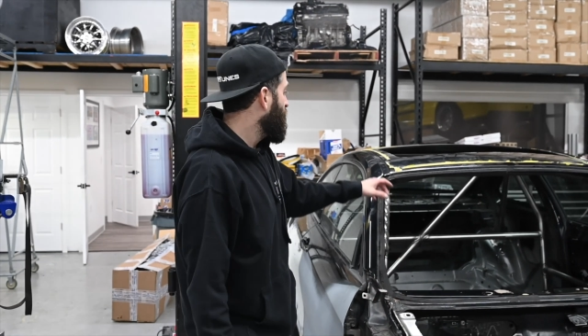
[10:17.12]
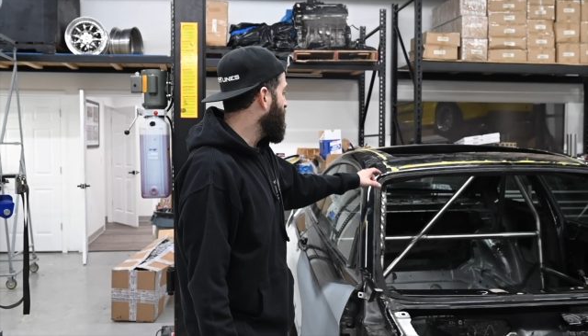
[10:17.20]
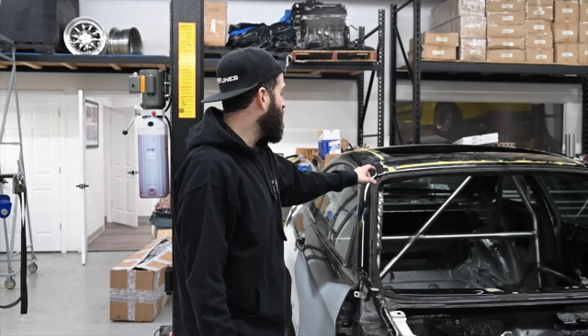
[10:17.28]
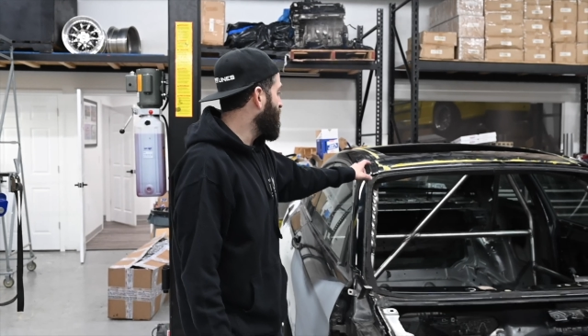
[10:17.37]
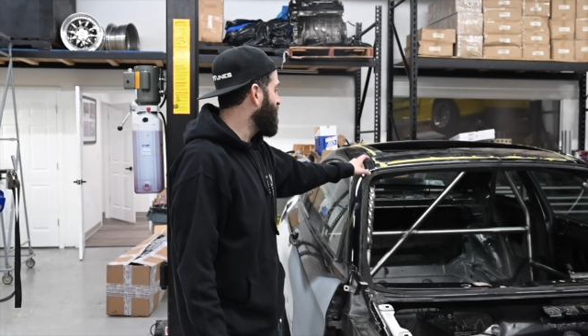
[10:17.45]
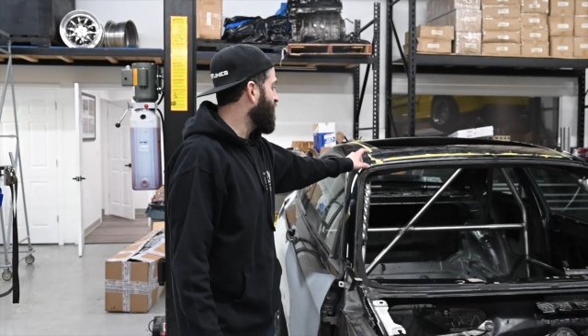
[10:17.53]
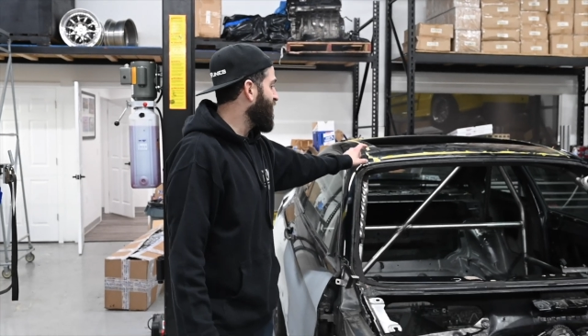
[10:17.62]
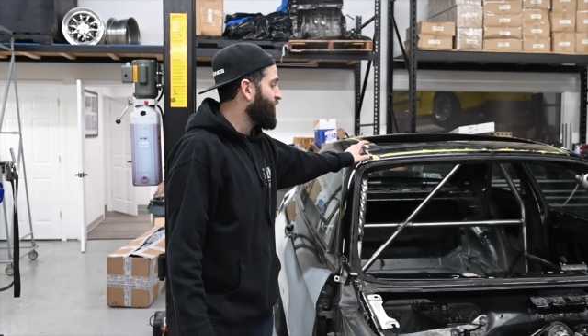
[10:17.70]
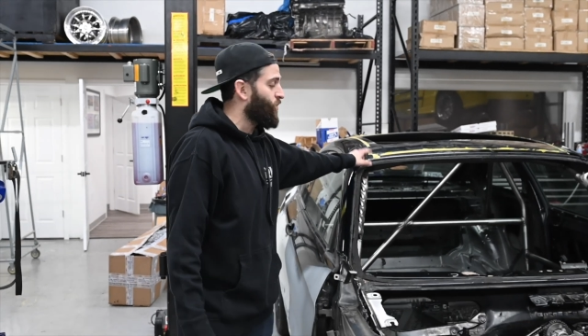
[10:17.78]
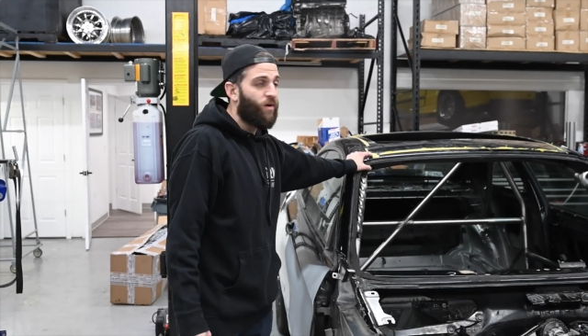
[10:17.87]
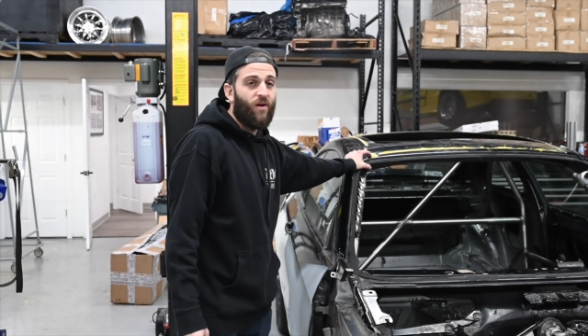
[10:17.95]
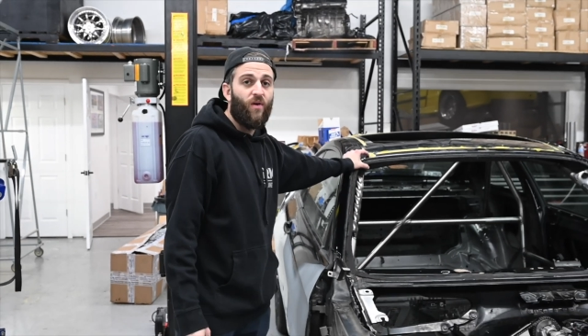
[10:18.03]
and I
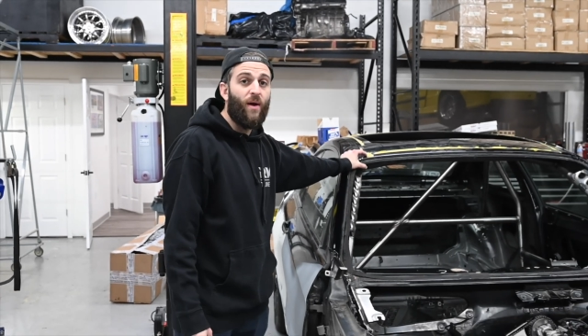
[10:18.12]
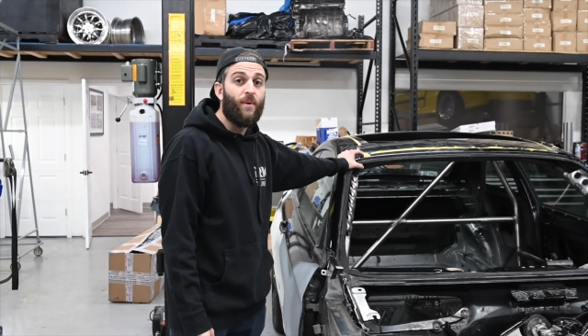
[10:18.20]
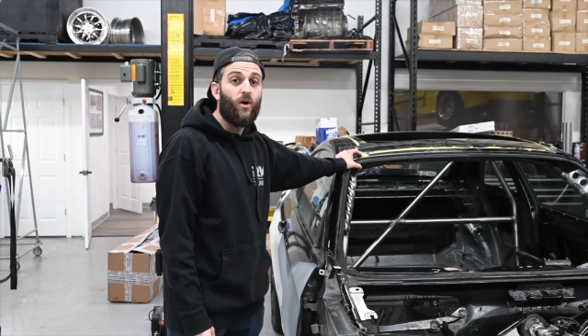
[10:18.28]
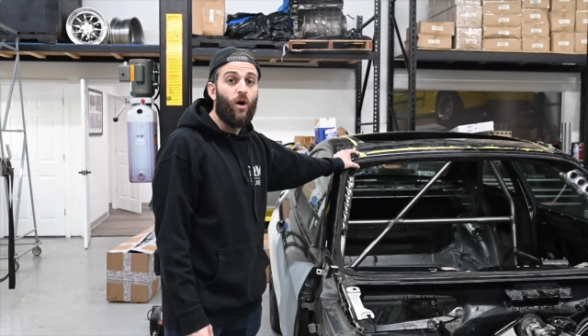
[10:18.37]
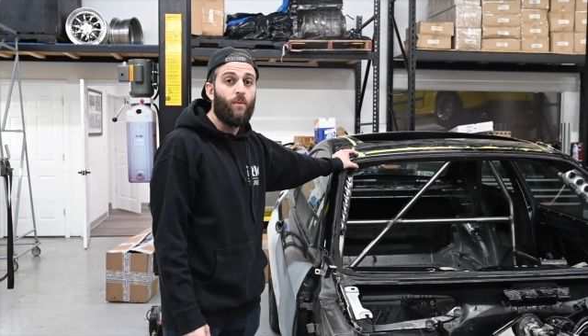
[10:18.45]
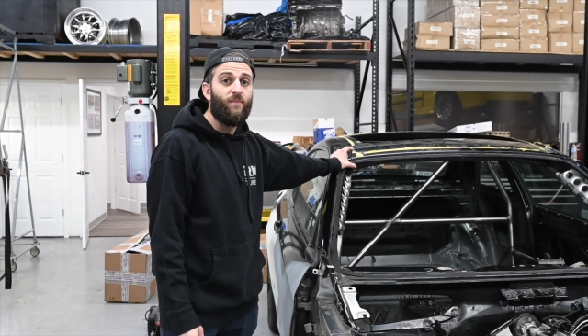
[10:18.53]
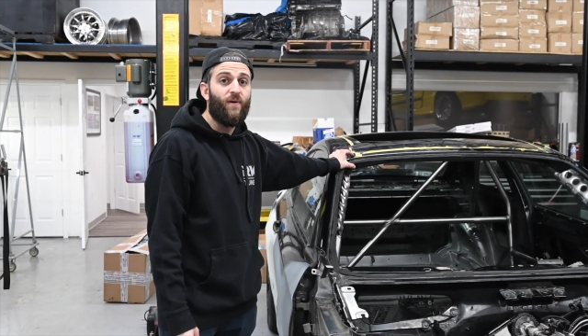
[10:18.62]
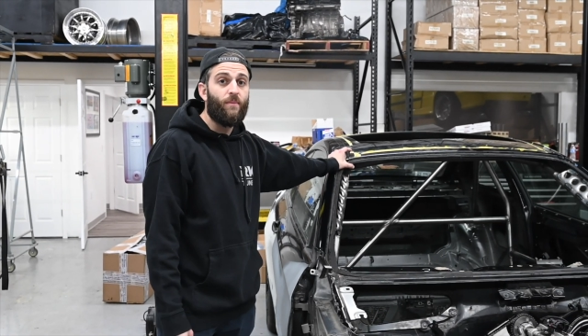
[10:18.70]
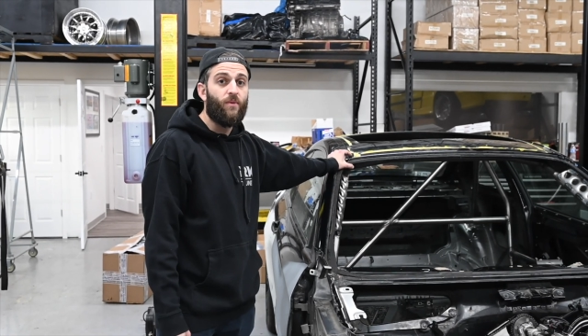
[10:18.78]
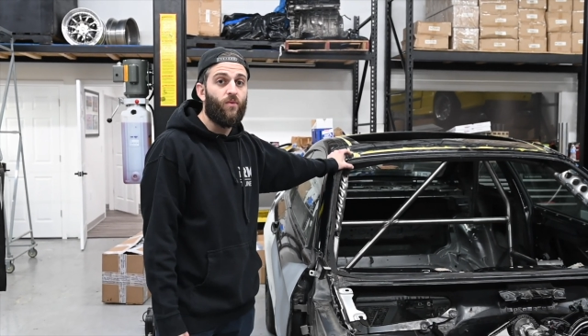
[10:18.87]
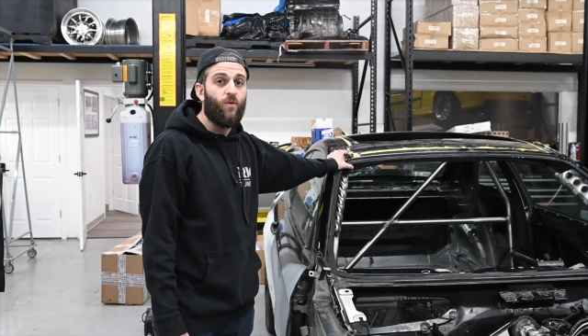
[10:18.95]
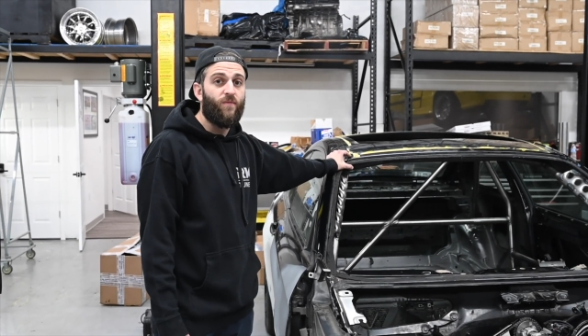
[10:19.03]
think we're gonna grab a carbon
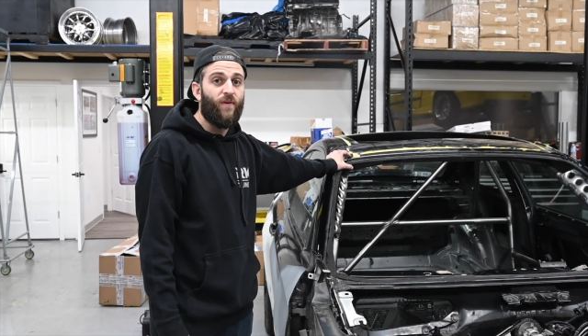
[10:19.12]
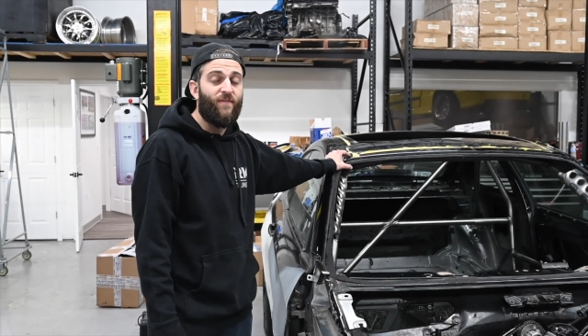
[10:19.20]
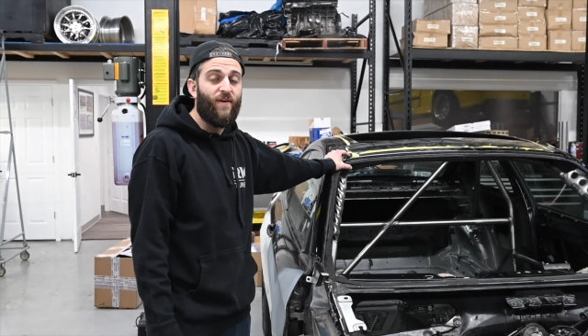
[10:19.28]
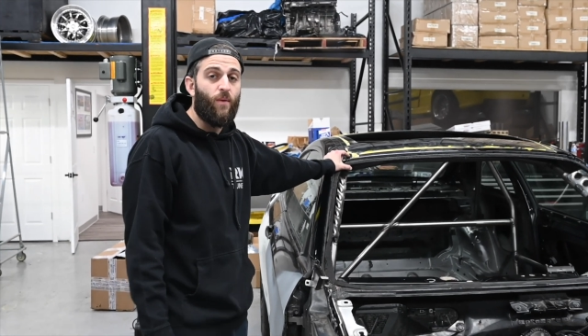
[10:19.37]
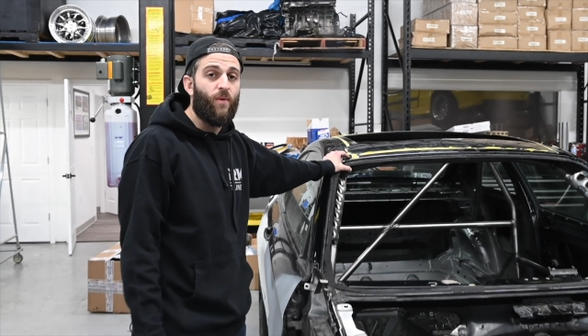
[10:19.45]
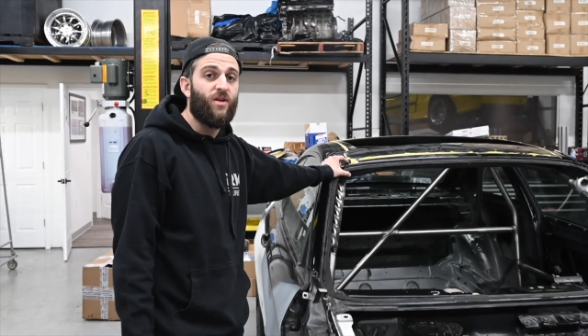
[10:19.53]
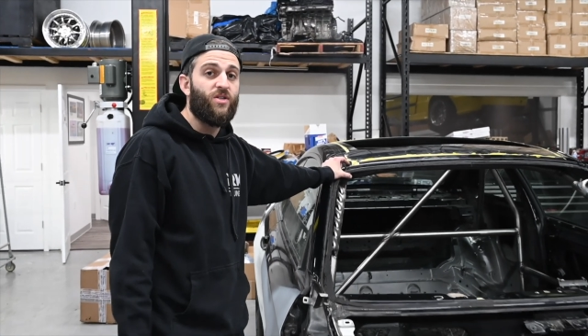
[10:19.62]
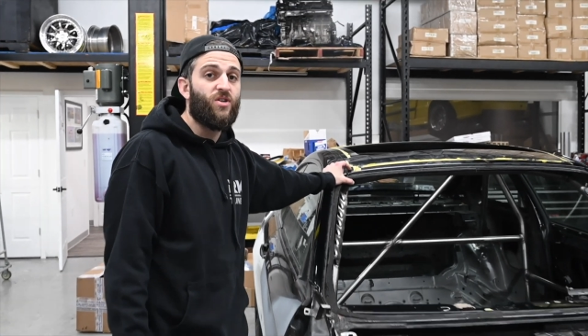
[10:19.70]
fiber roof. I found one in